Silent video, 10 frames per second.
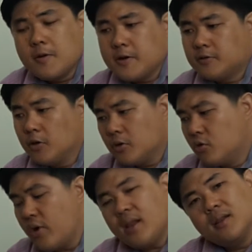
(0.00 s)
Right? So
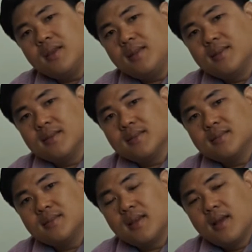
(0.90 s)
great
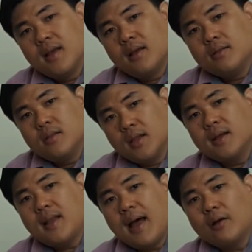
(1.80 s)
leaders
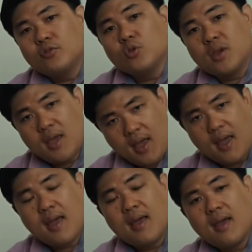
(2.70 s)
learn how to
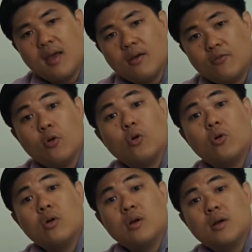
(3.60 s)
care
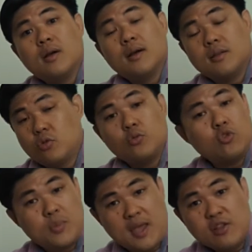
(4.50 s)
for to,
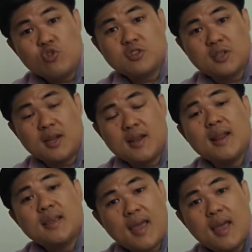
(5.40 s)
to be interested in
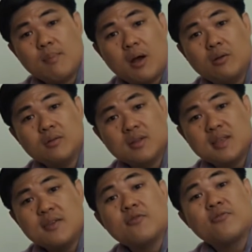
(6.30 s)
and care about
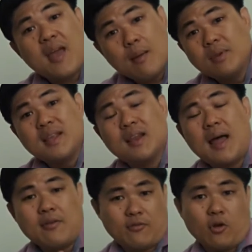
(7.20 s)
the family
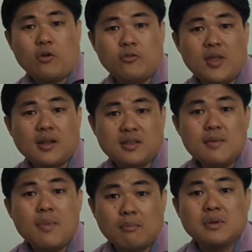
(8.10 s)
life of their
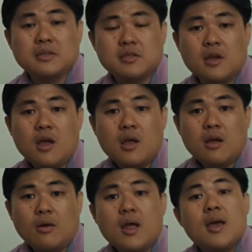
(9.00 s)
team members.
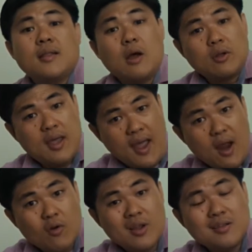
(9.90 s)
Right? Now,
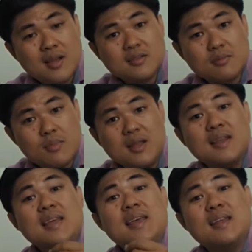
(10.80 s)
caring doesn't
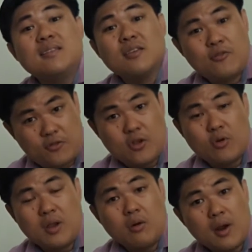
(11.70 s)
mean
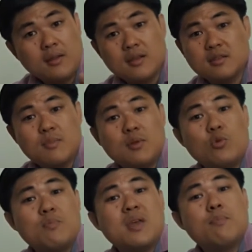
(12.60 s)
interfering, right? Doesn't mean
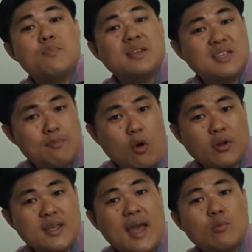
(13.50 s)
we be a
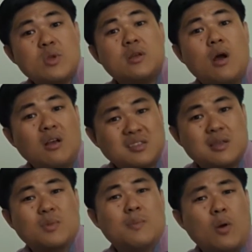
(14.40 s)
busybody and we
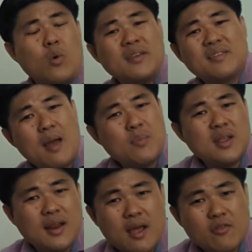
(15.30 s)
gossip about what is
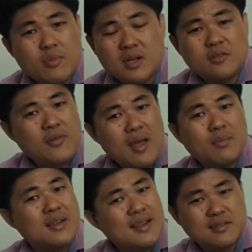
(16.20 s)
happening in everybody's
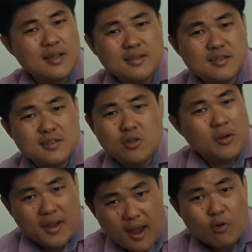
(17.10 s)
family. That's, that's just
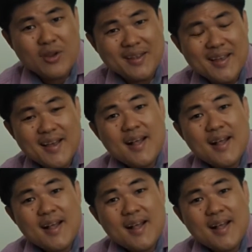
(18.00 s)
not caring.